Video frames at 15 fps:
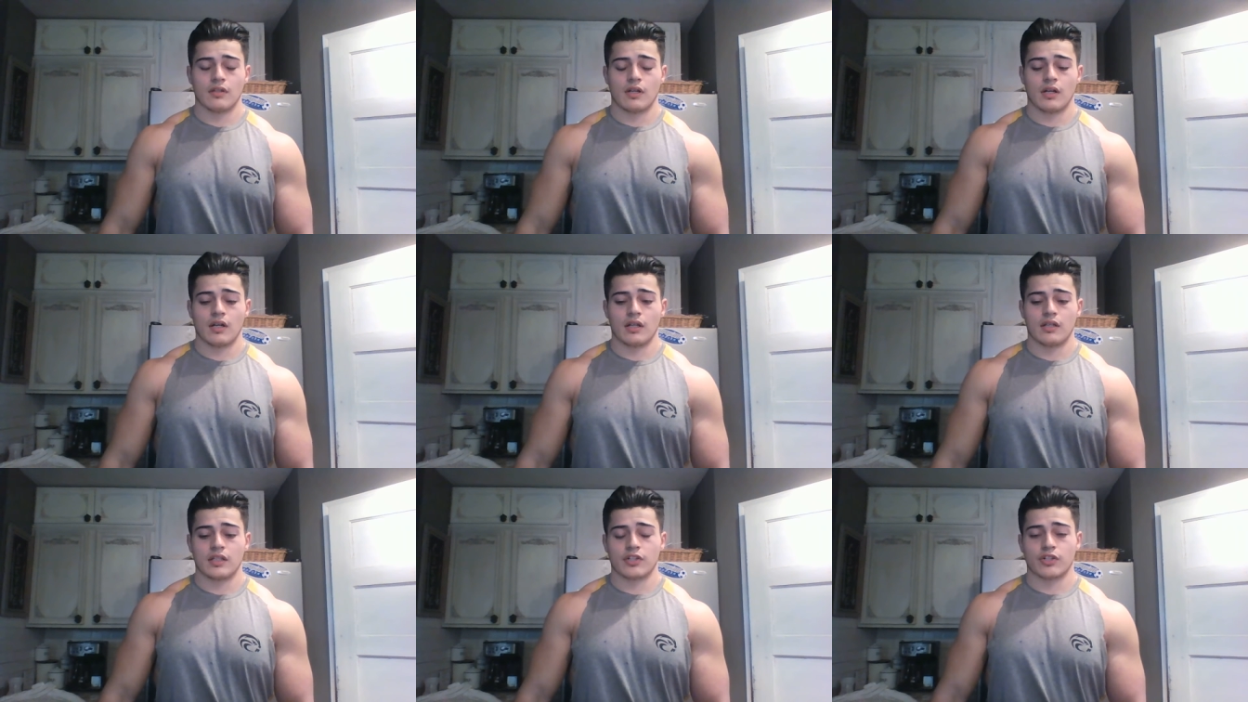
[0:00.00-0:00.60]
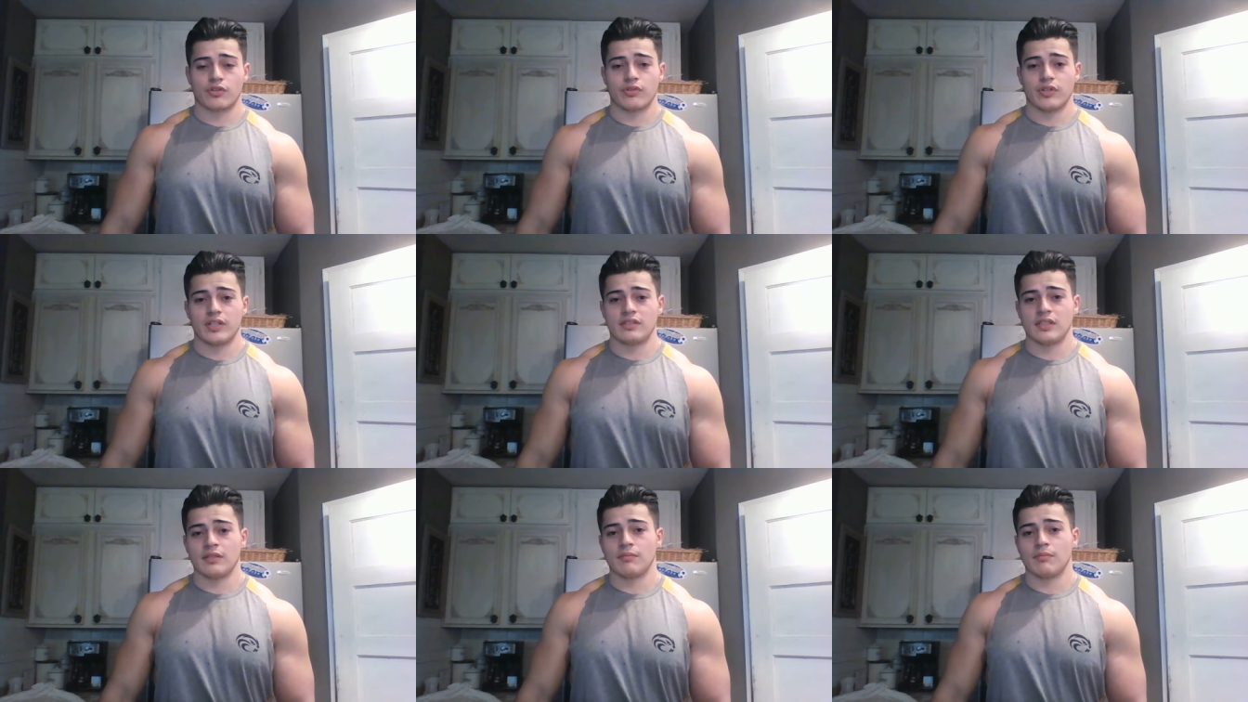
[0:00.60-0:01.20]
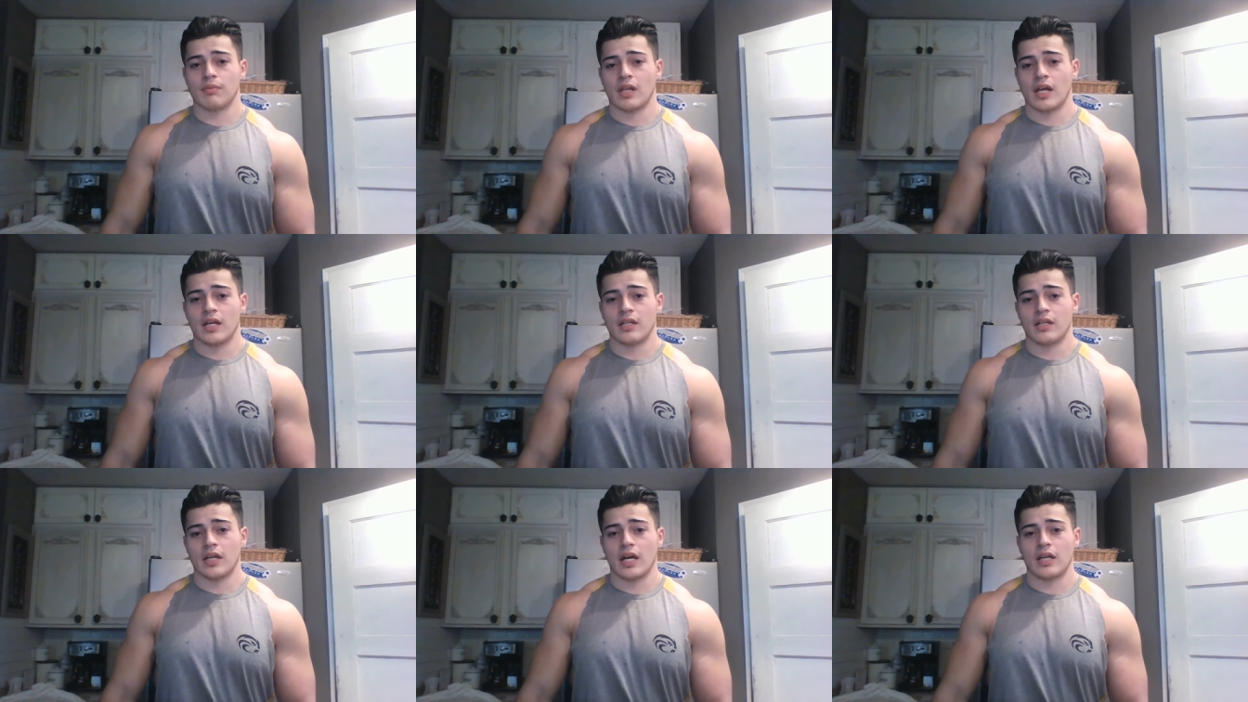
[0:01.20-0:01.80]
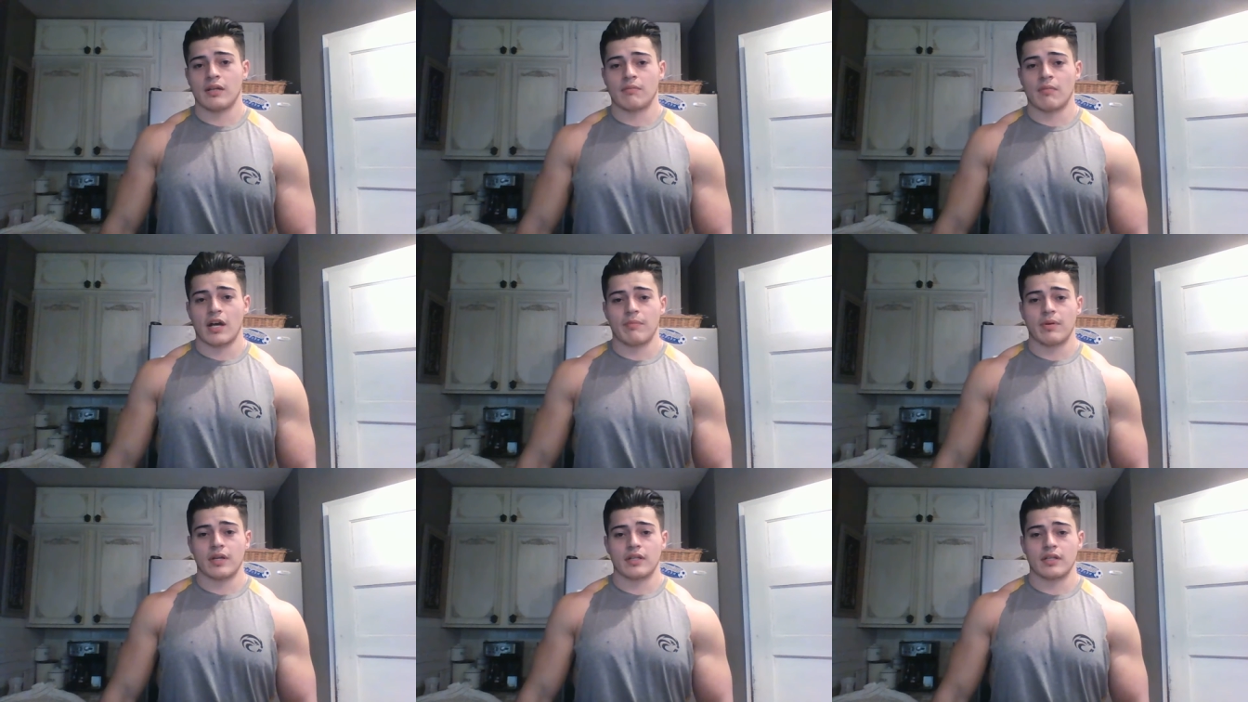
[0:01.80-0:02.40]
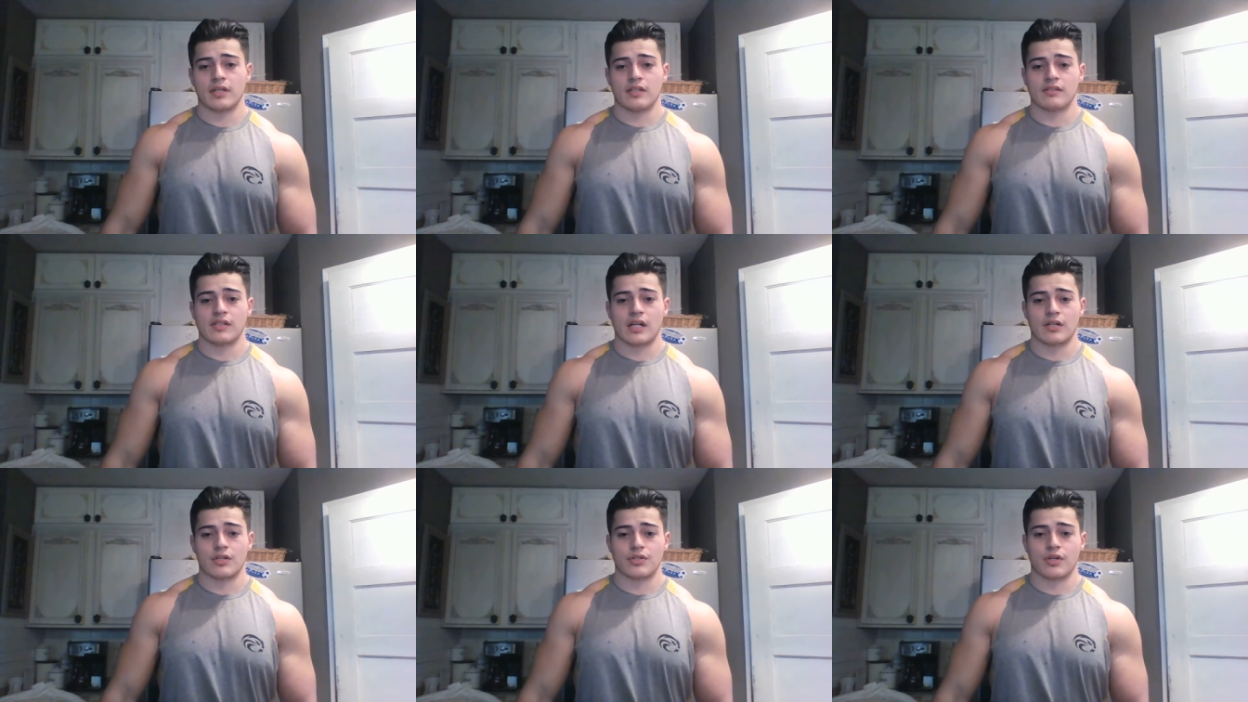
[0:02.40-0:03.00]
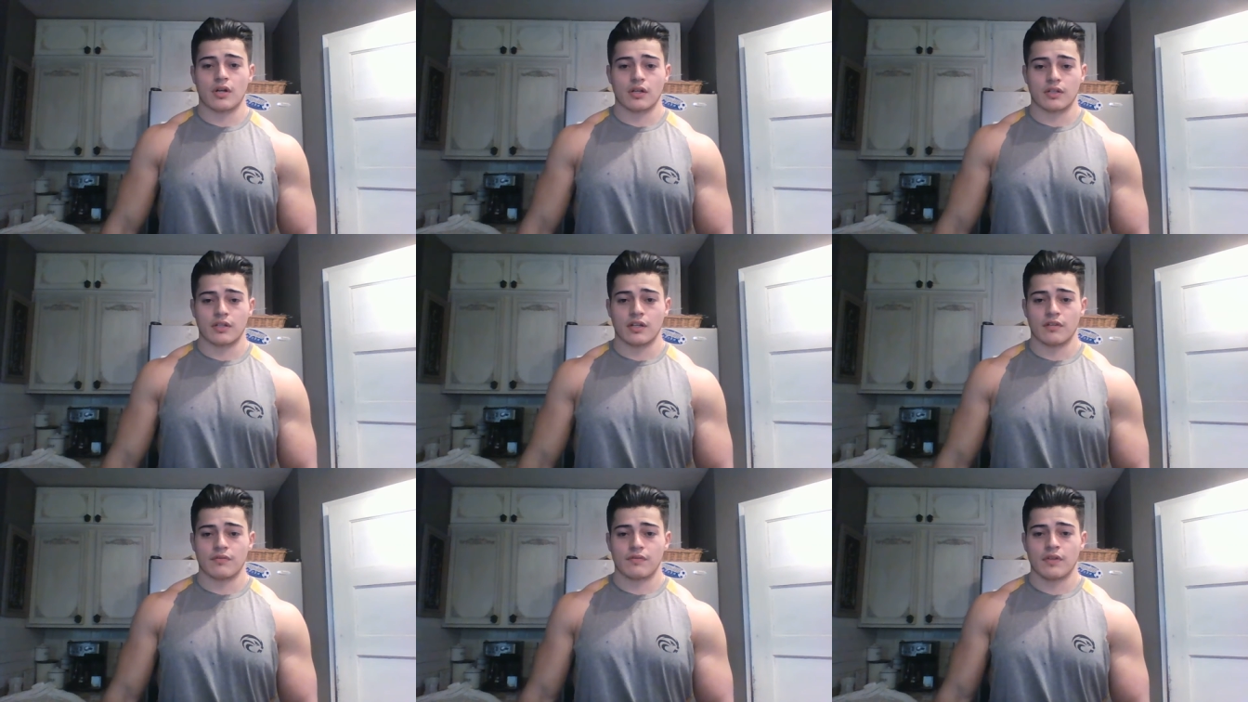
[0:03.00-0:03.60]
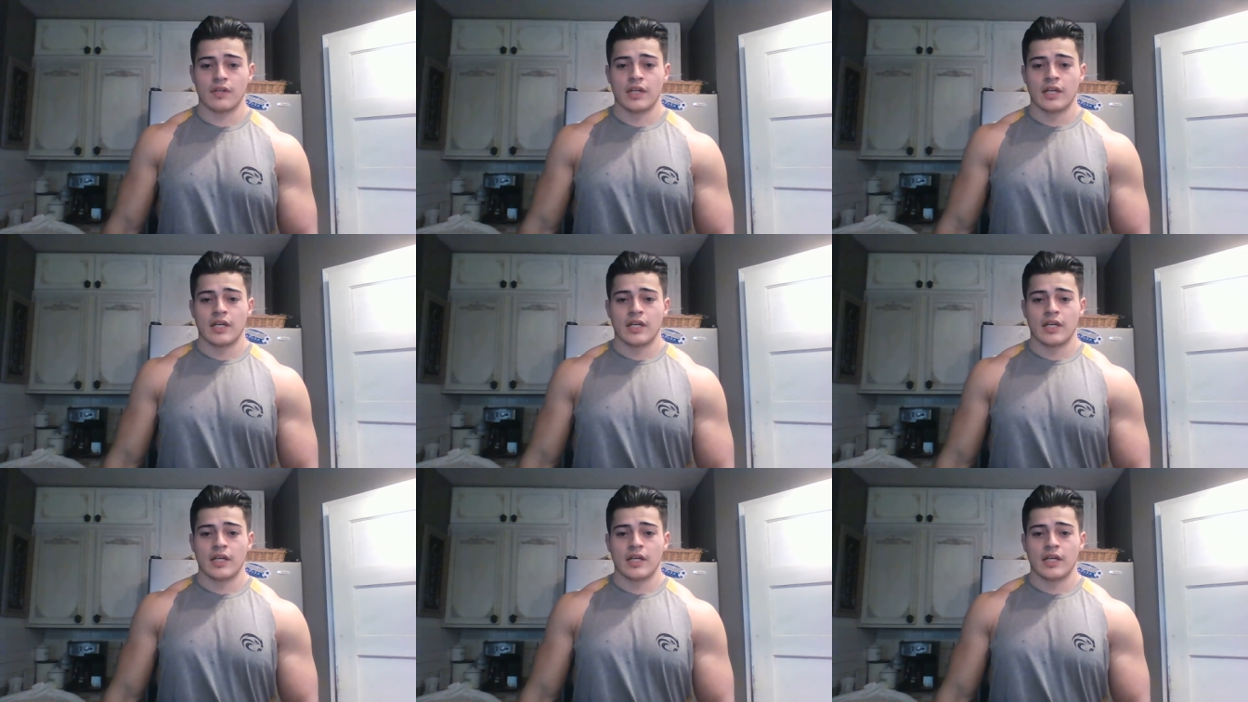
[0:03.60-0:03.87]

their creatine blend, in my opinion, is not strong enough.